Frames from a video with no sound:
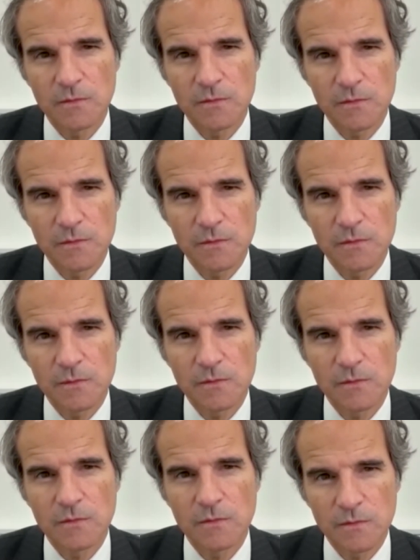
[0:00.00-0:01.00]

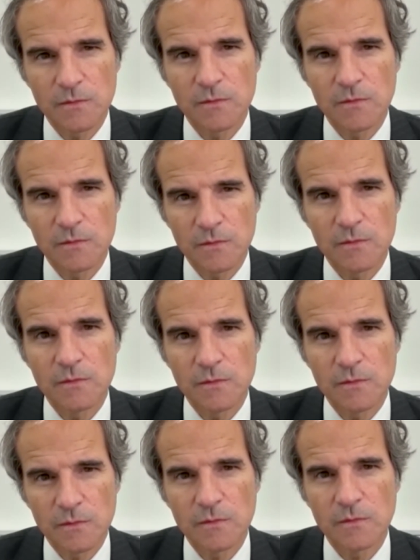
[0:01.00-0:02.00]

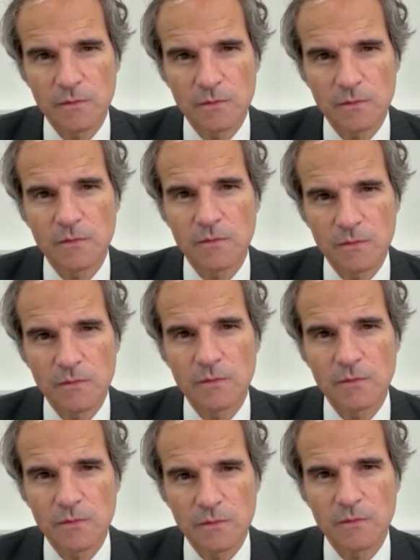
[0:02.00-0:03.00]

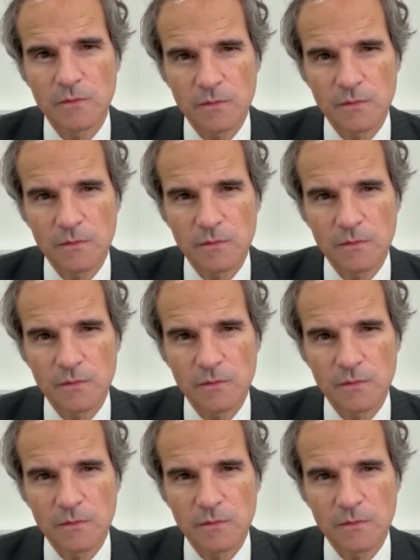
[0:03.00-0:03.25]
(not speaking)